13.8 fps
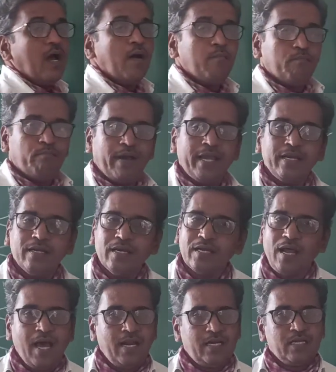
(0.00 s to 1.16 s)
minor
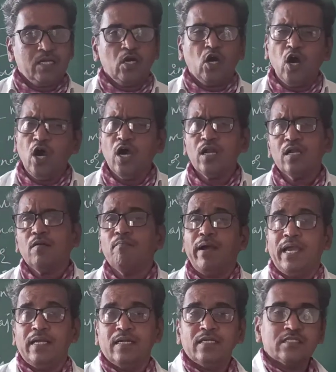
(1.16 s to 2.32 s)
arc or
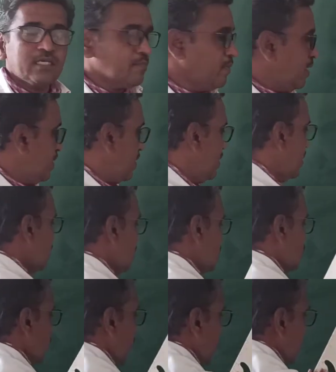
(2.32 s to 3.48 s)
minor segment.
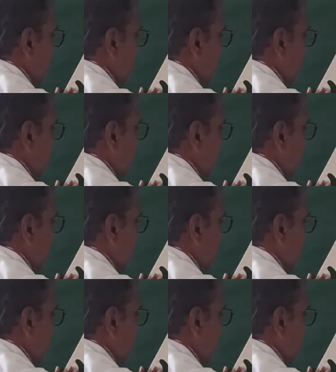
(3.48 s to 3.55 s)
Join